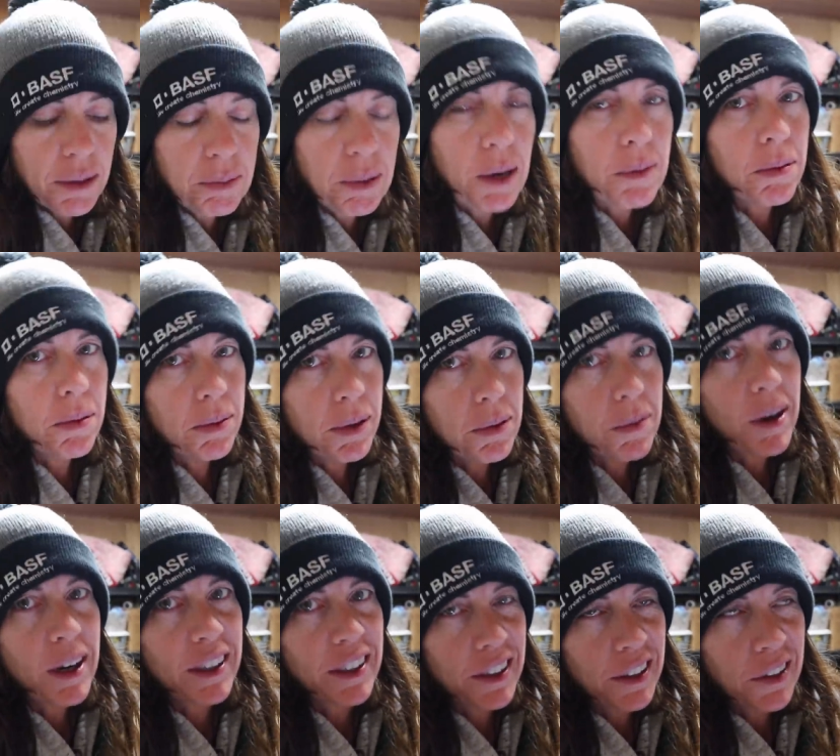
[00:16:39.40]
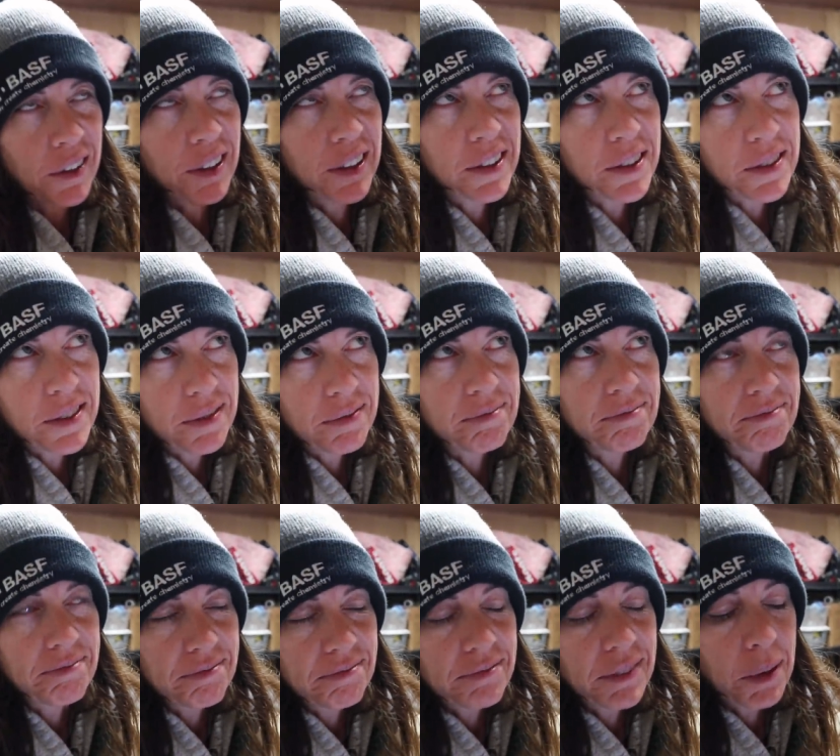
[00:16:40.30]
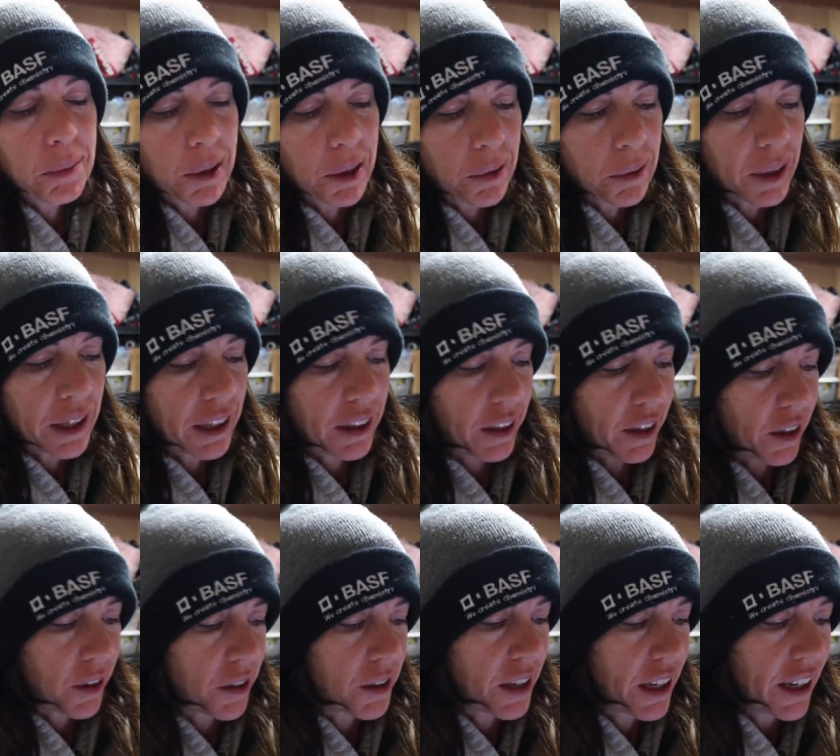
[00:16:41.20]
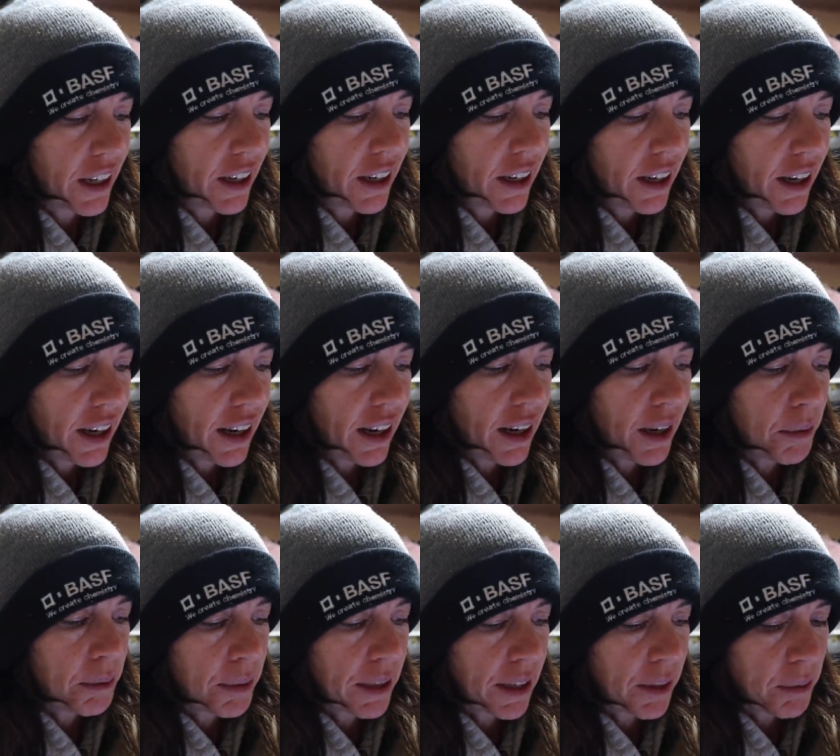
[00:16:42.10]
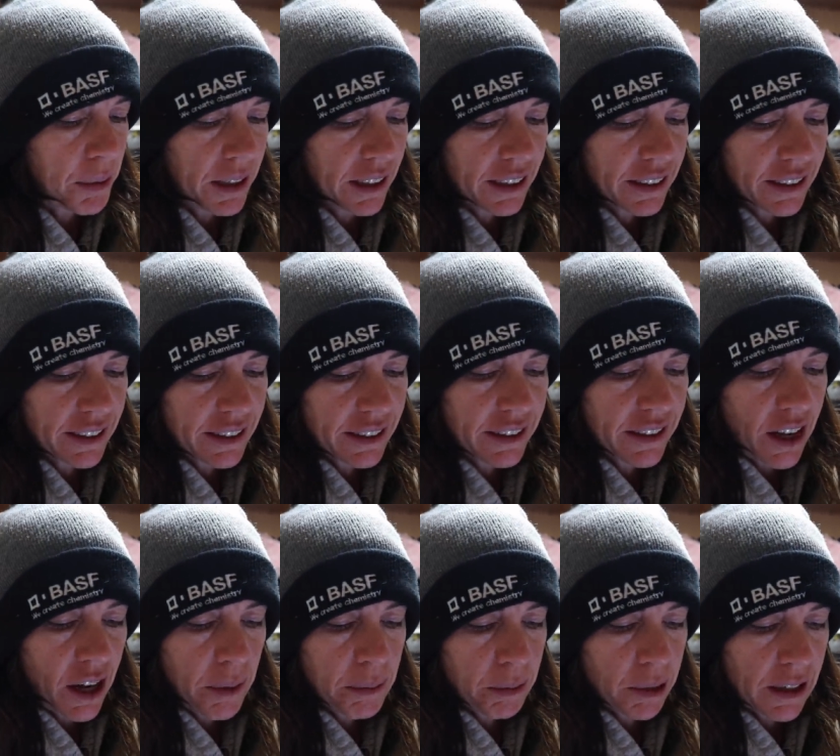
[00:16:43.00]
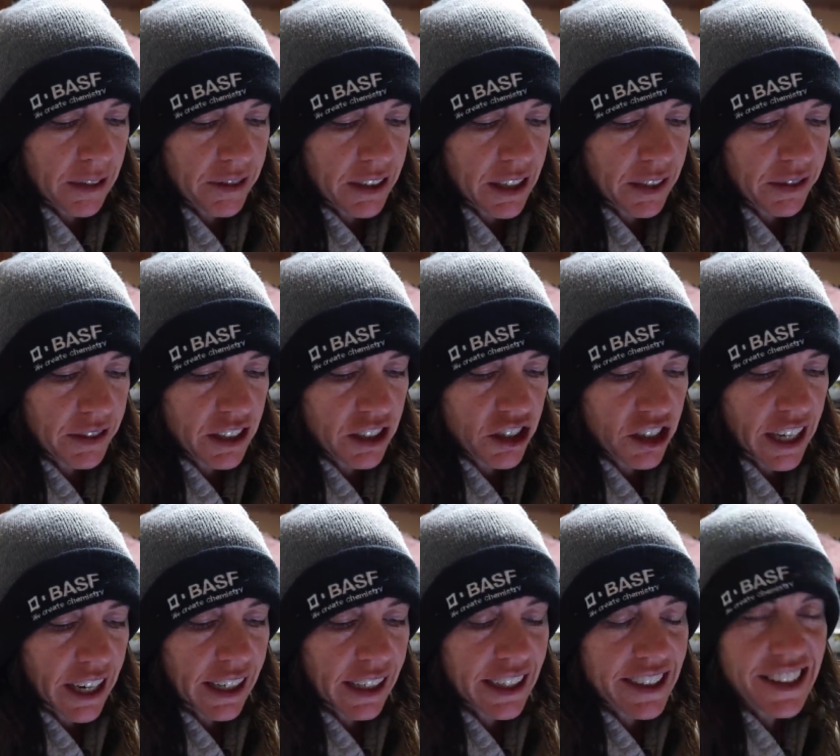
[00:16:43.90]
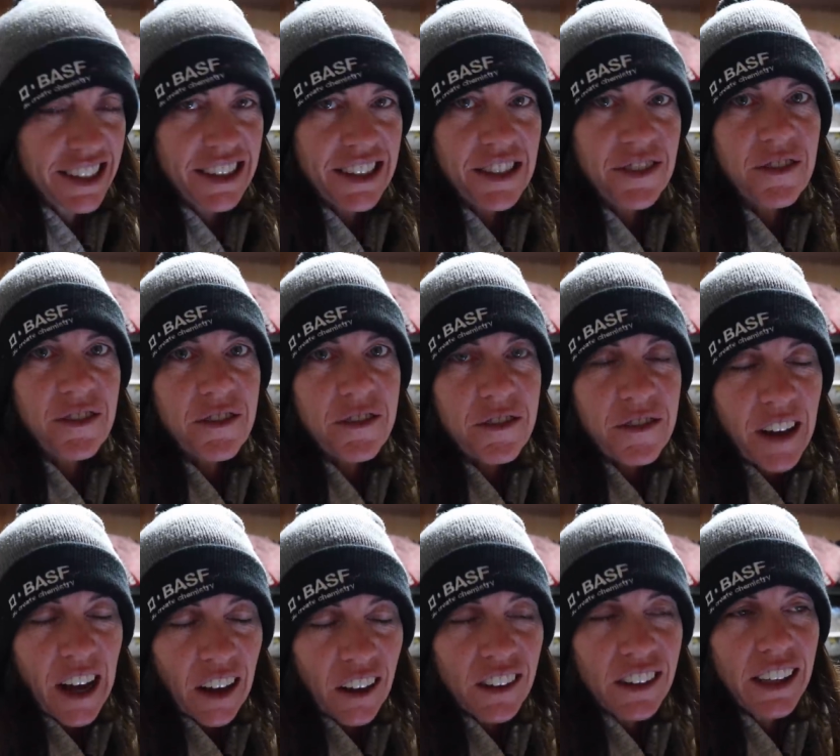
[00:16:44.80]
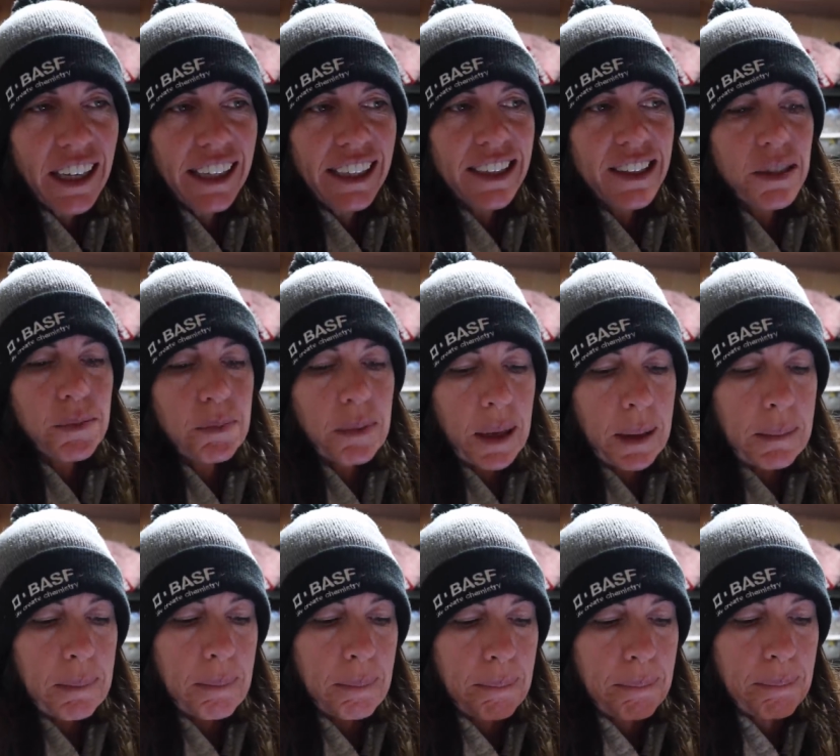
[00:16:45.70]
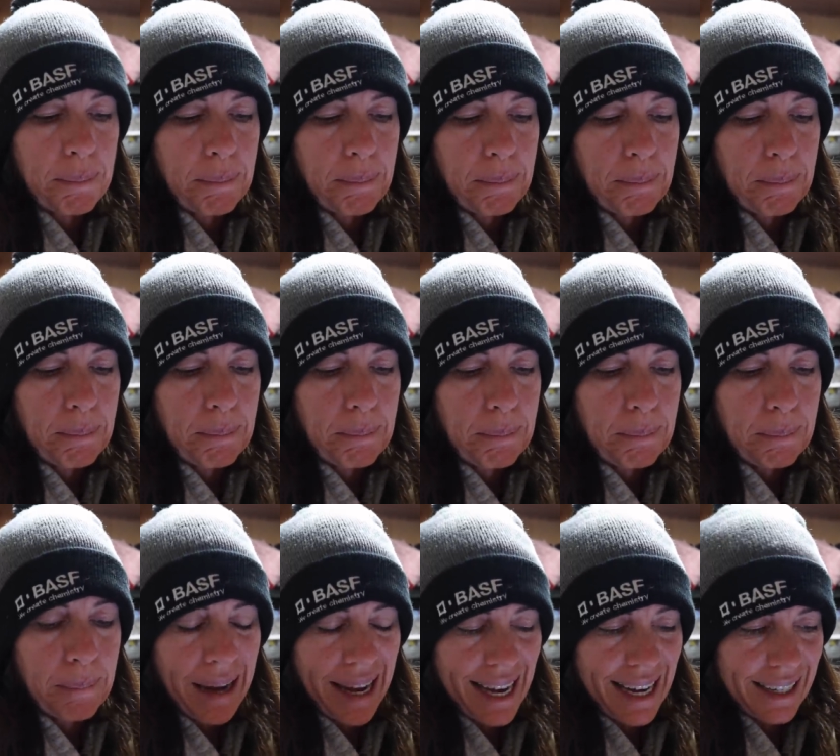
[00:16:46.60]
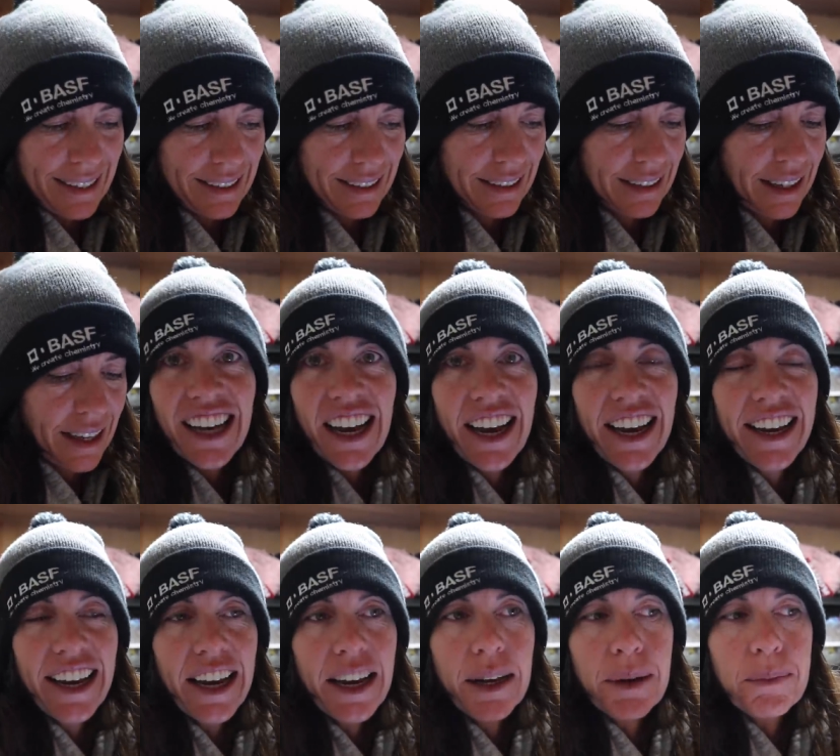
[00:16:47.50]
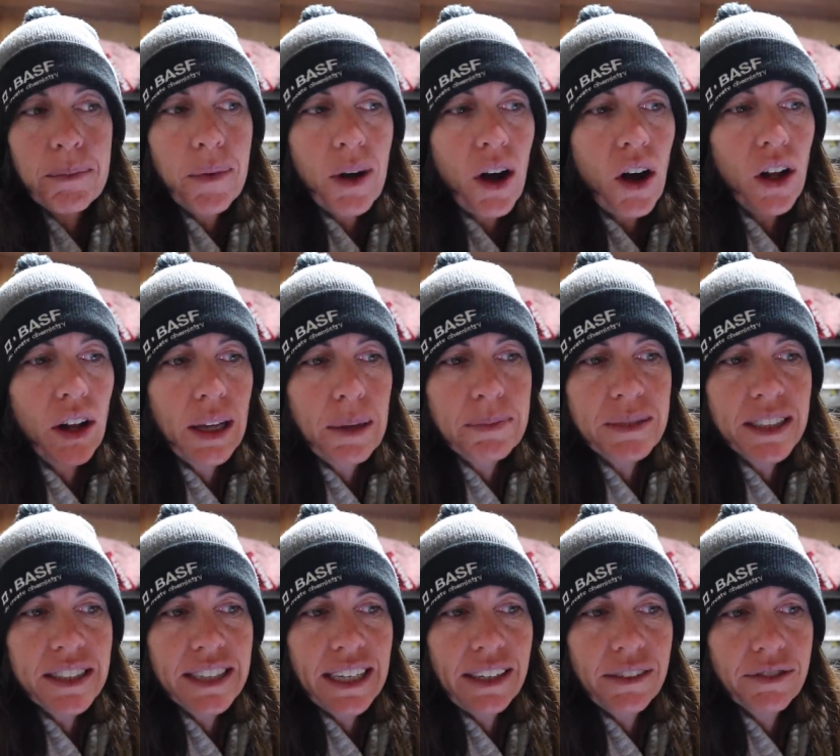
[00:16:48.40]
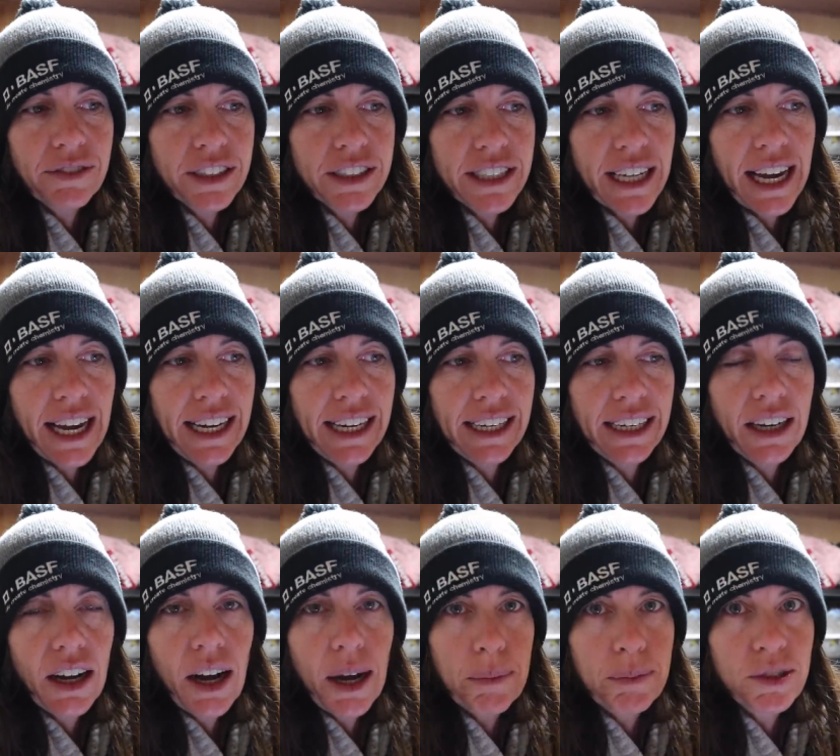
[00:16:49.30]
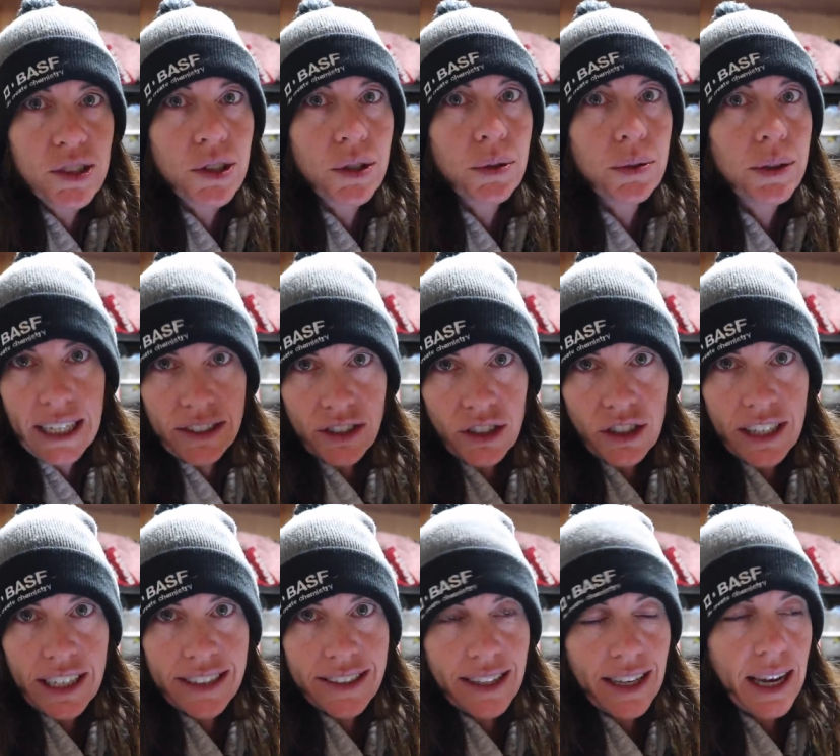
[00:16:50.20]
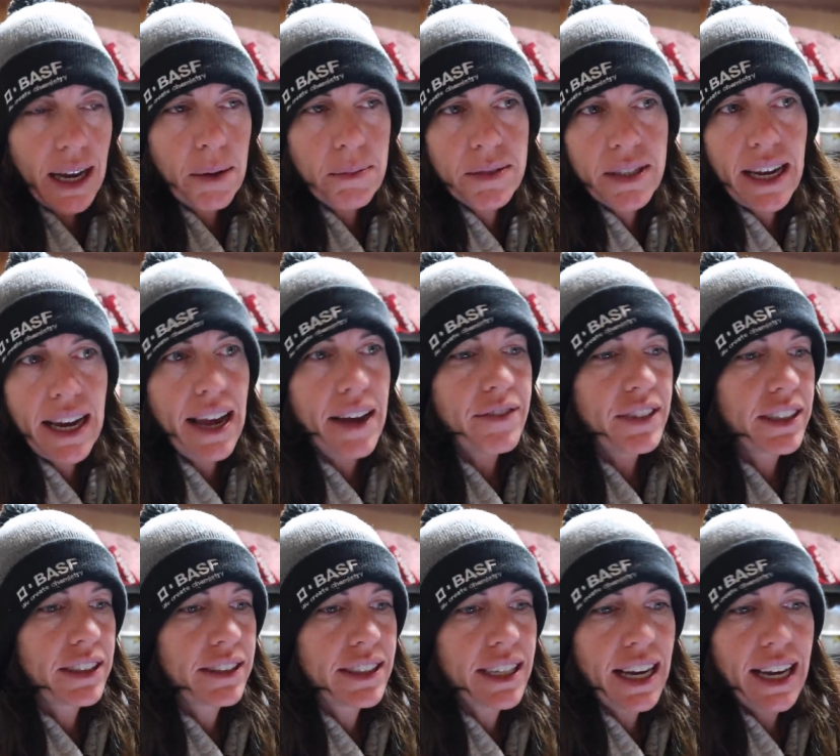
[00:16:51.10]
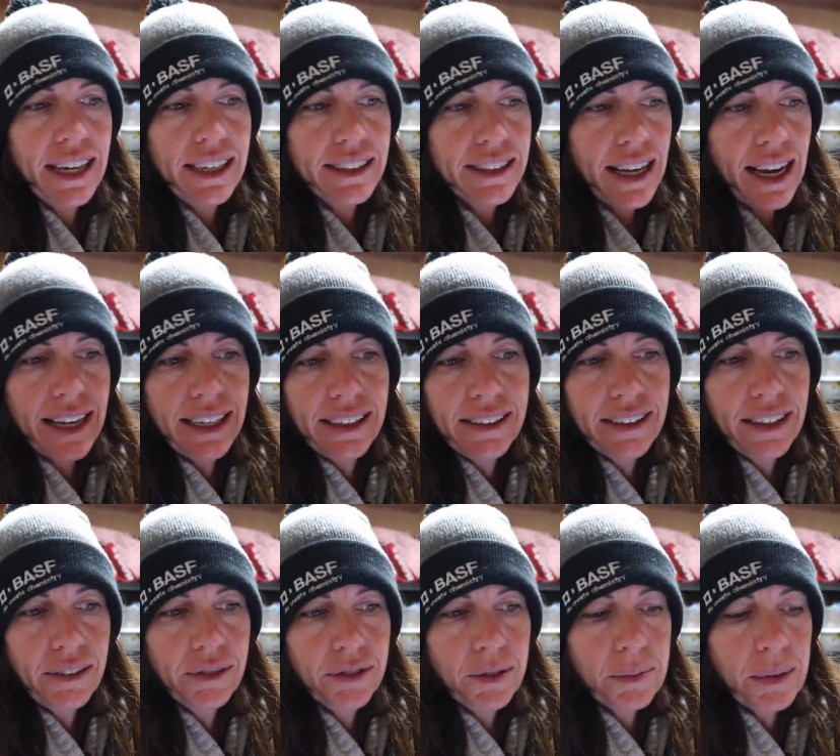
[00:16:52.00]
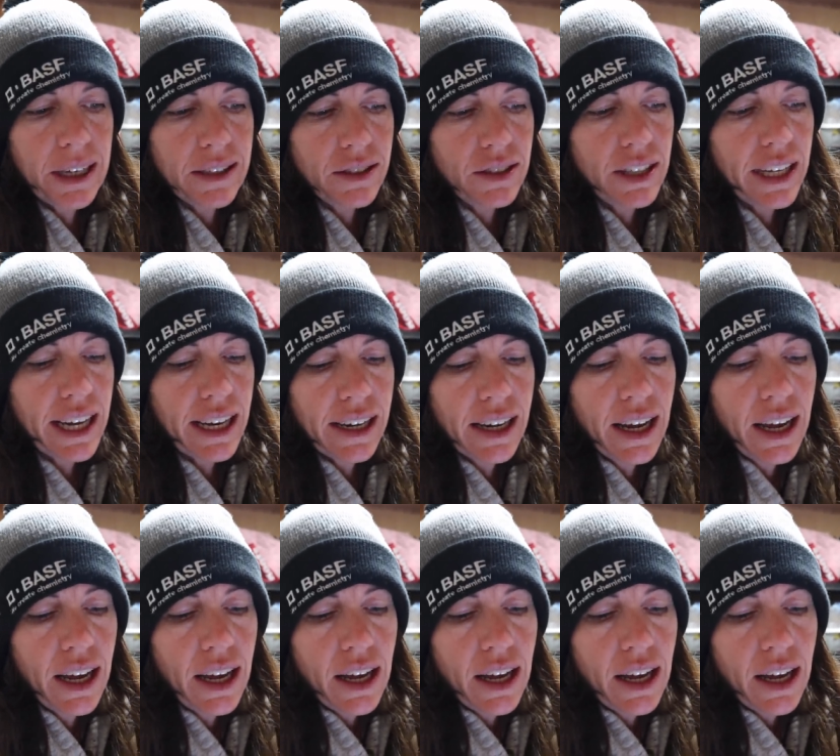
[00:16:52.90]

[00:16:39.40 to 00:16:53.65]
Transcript: I probably wanted to know this about a week ago, but I've been not brave enough to check because it's felt like it's been bad. I am all up to date for tagging up to yesterday's lambs. I haven't tagged anything from yesterday.